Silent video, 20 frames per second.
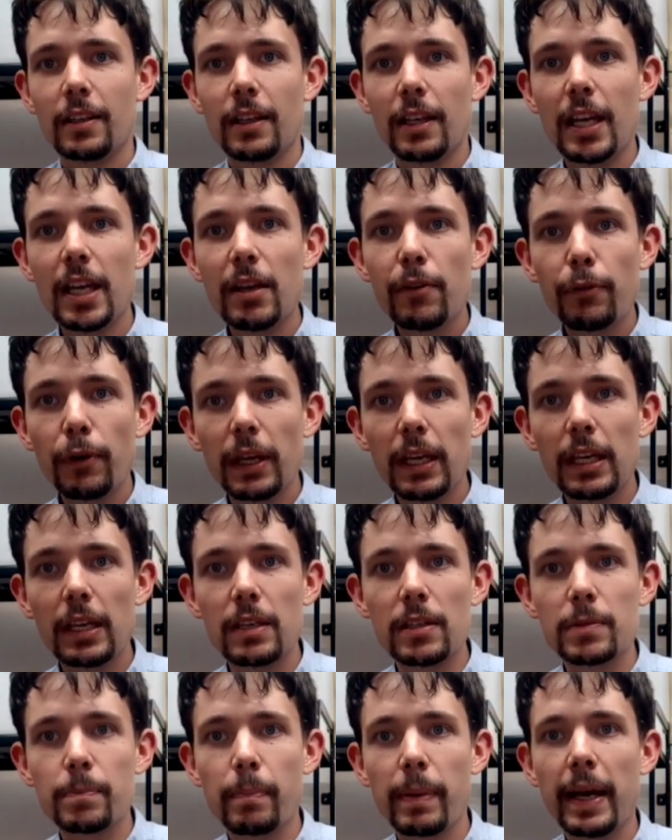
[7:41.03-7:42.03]
if he
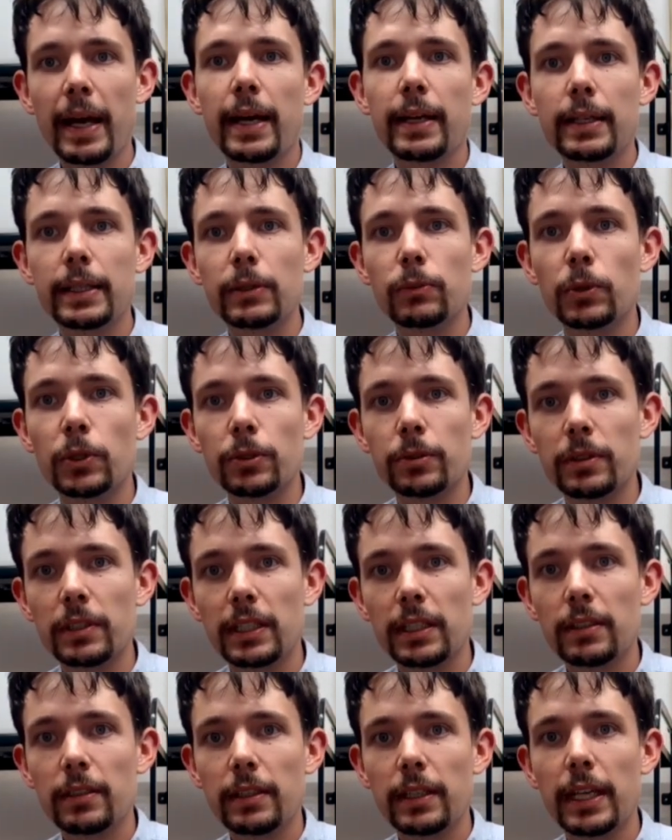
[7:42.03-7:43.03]
is badly
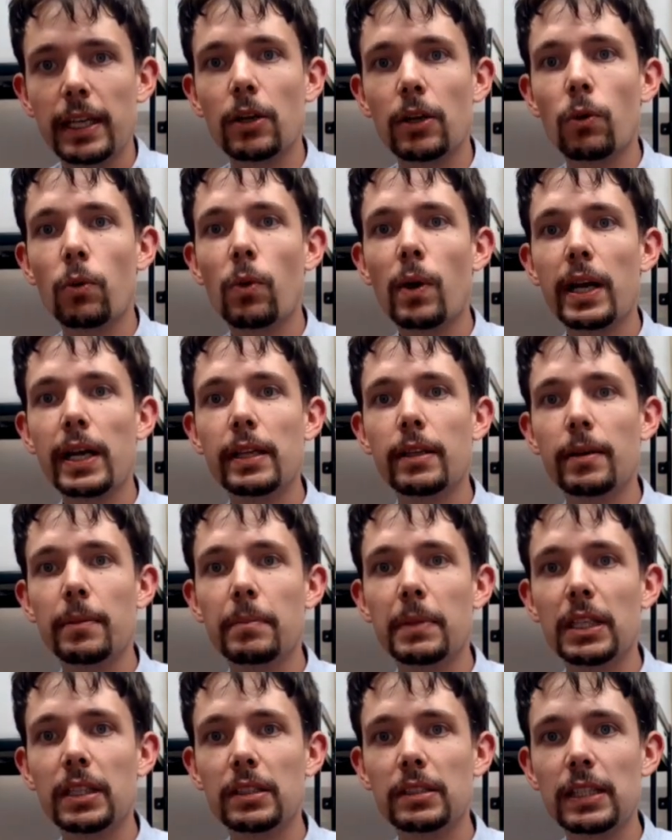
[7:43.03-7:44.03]
wounded in a way that
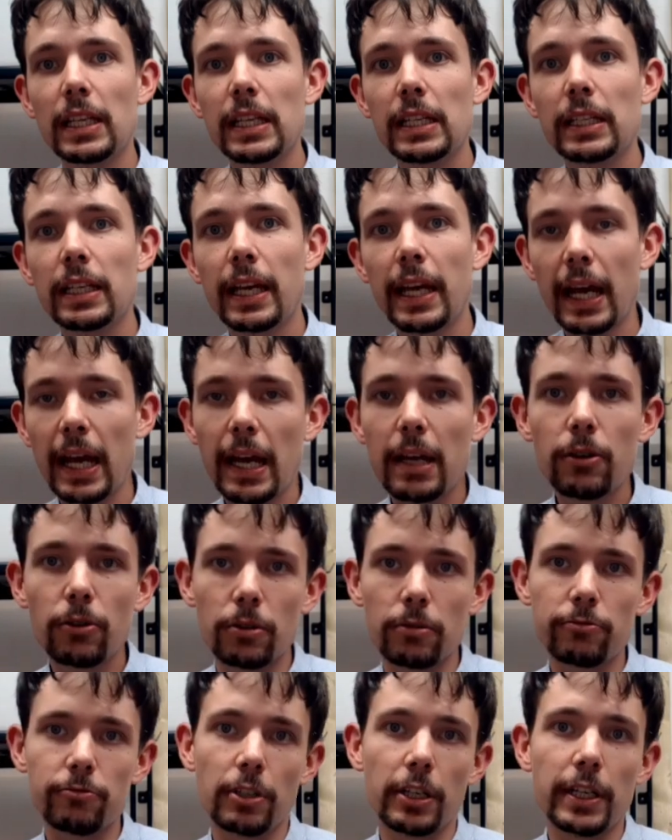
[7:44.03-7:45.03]
means he
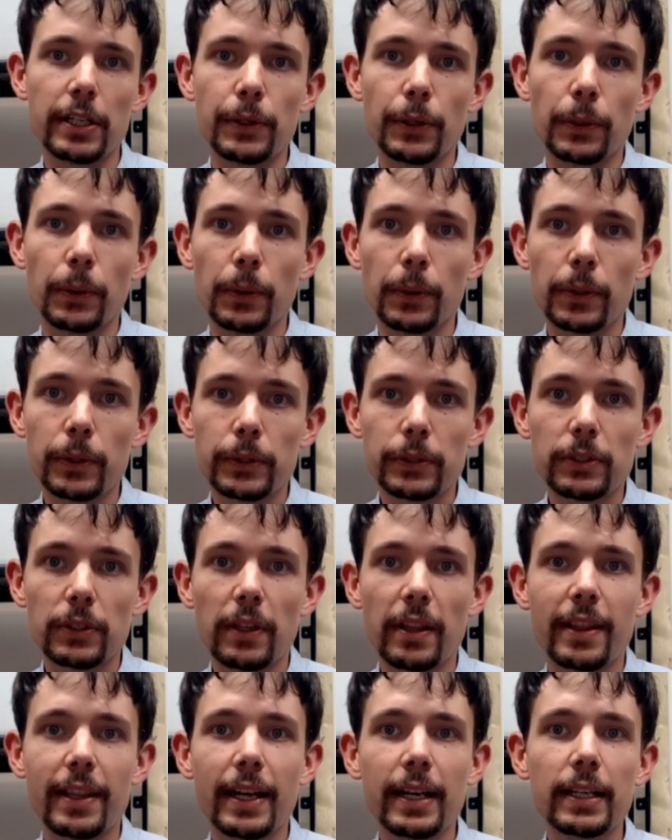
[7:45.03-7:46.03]
cannot ride a horse,
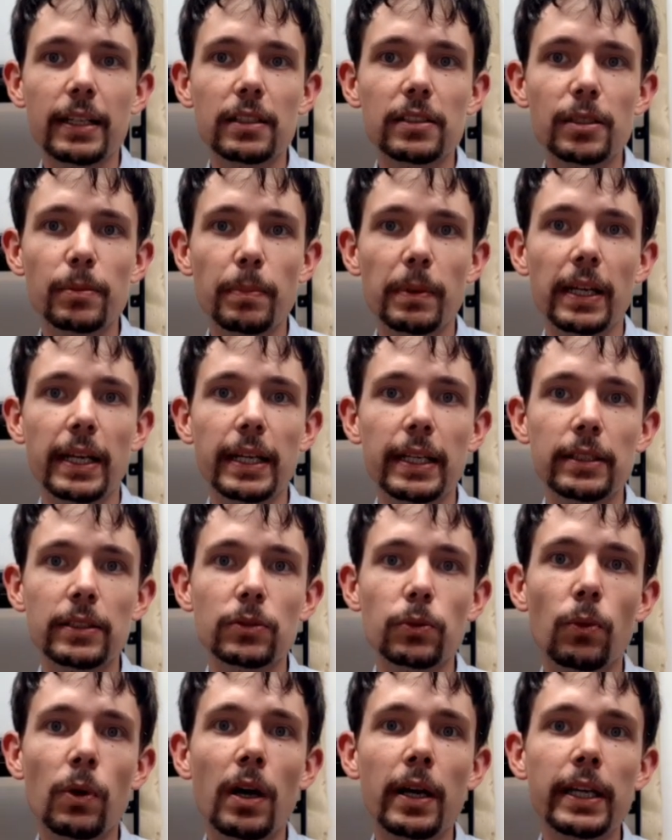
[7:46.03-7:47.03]
that
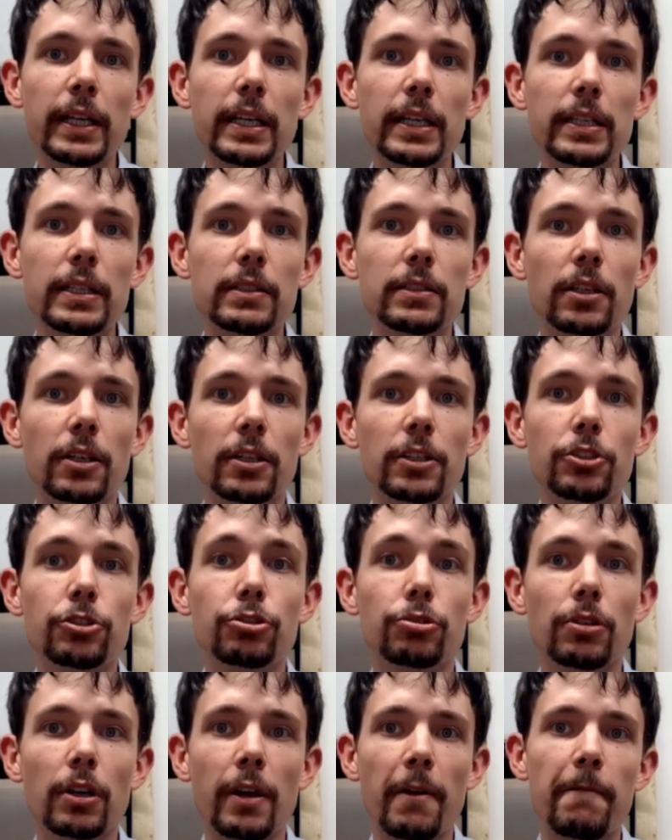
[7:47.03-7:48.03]
explains why he's going to
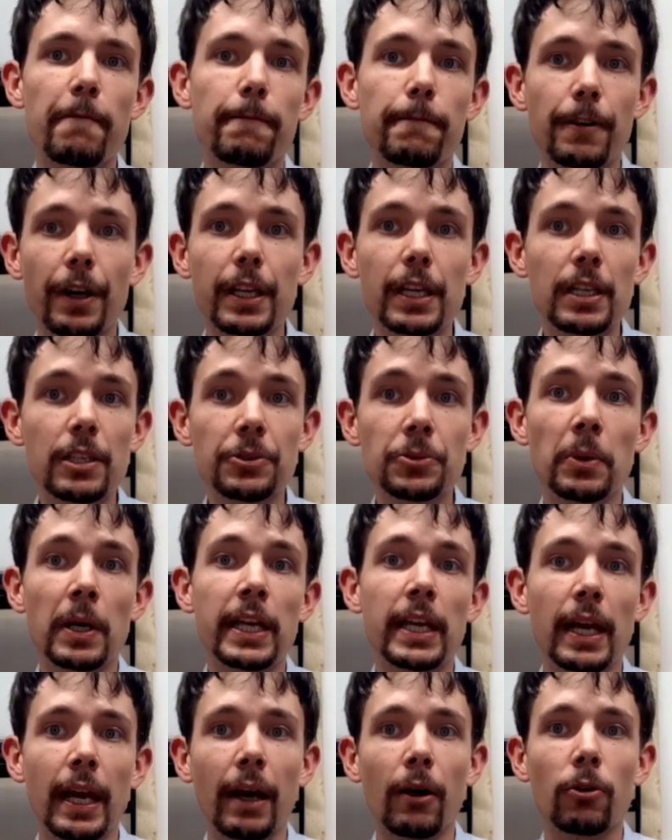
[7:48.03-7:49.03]
try and fight his
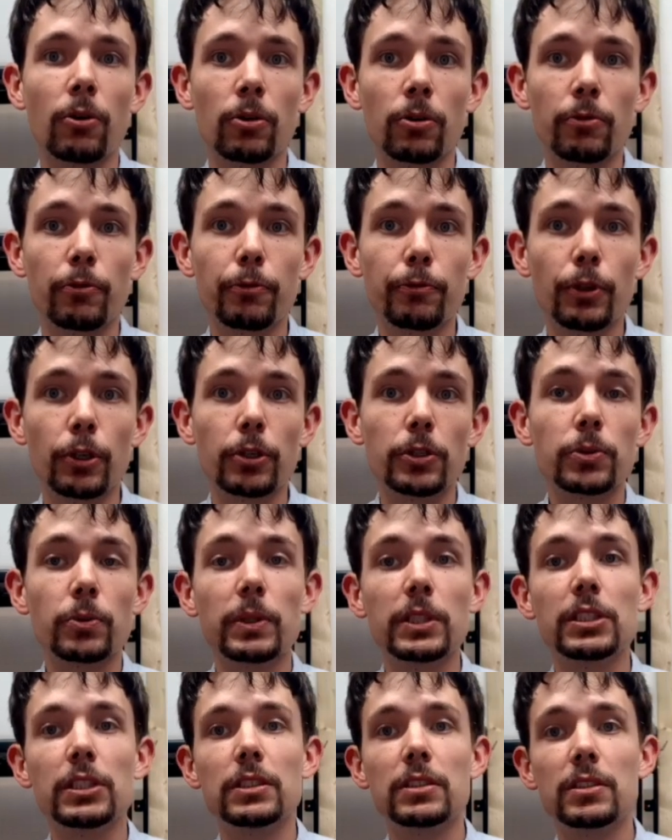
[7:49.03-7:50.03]
way out on foot,
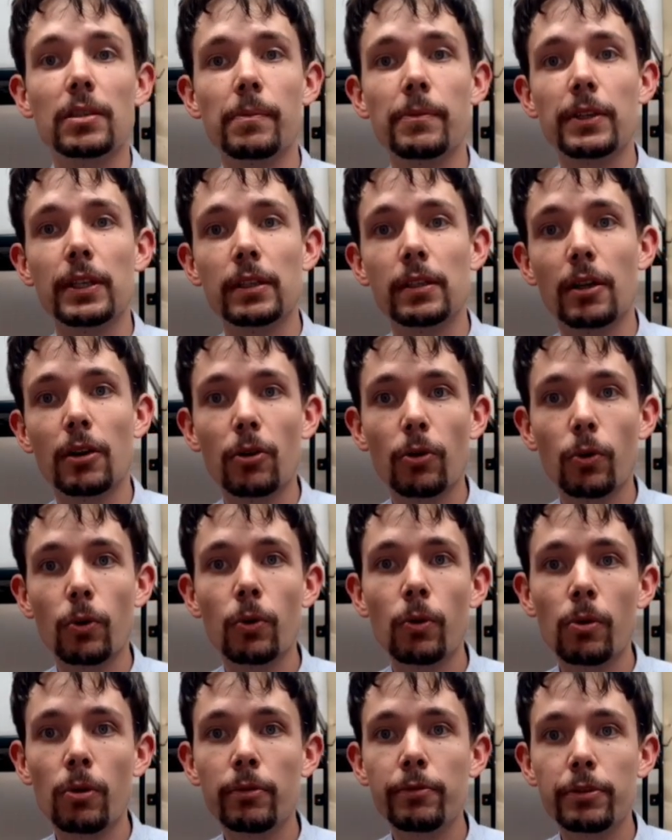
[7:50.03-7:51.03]
which is something that
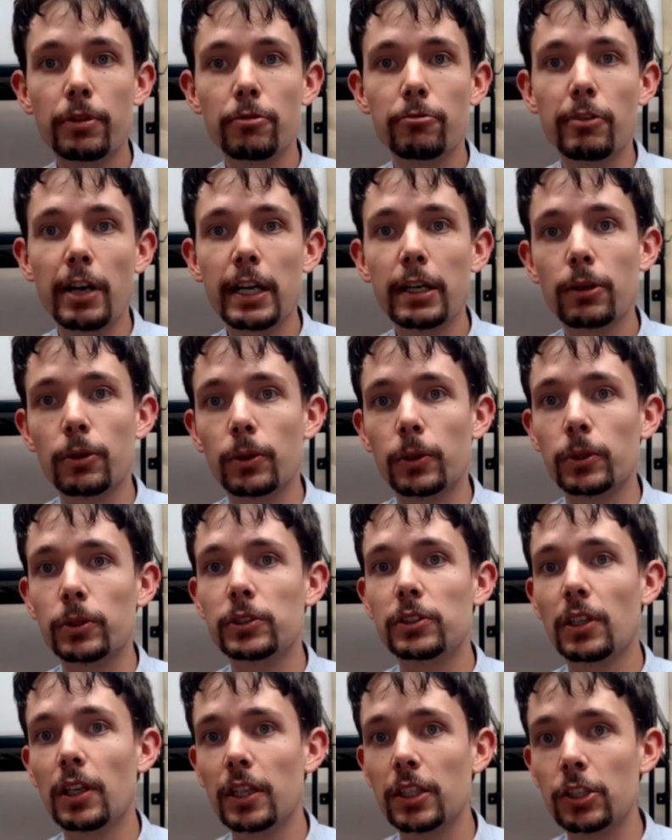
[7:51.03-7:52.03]
all of the
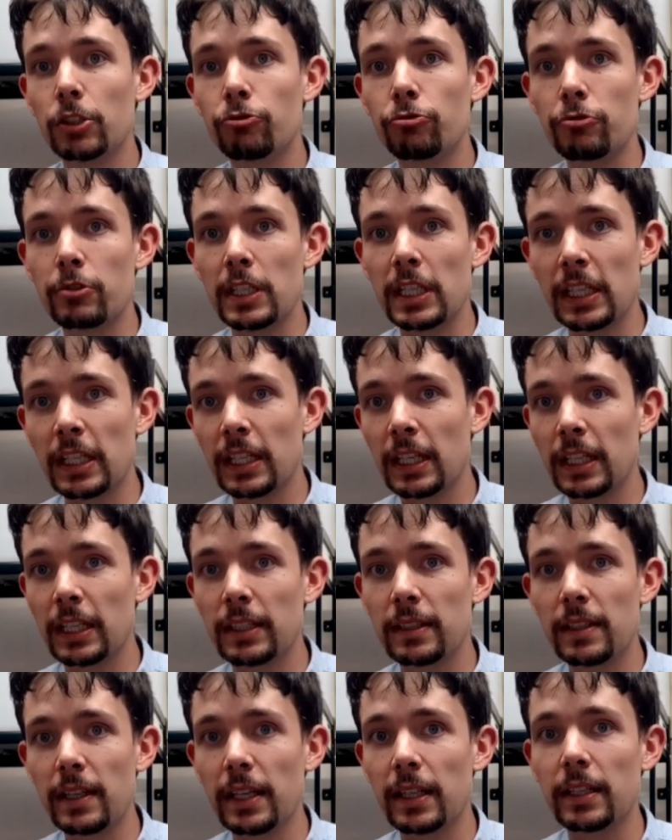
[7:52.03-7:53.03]
records agree
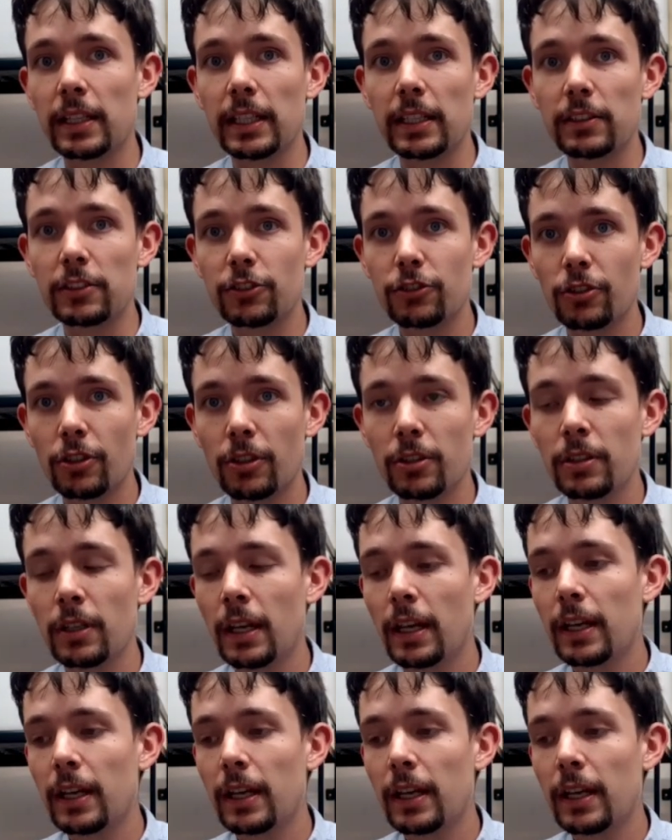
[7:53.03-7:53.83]
he did. He stood,